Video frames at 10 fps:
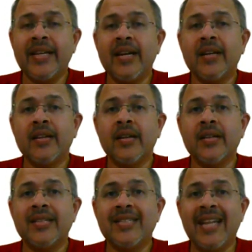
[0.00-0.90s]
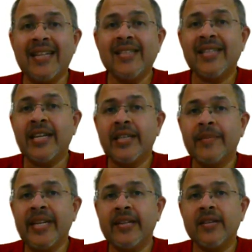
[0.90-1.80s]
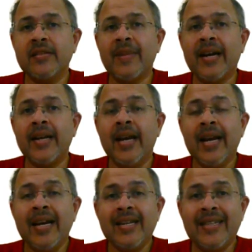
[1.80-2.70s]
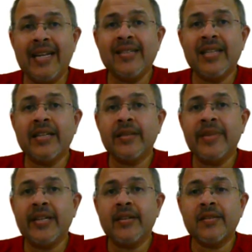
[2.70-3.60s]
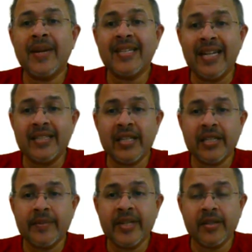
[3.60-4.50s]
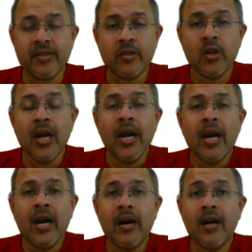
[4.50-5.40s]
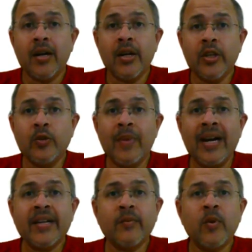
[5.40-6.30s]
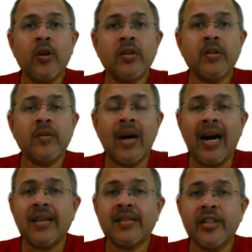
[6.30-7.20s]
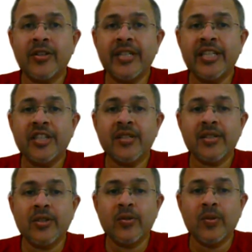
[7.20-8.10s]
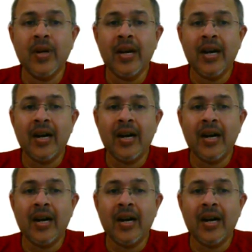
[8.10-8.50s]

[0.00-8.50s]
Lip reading: are 10 centimeters by 10 centimeters by 10 centimeters. So you might want to ask your teachers to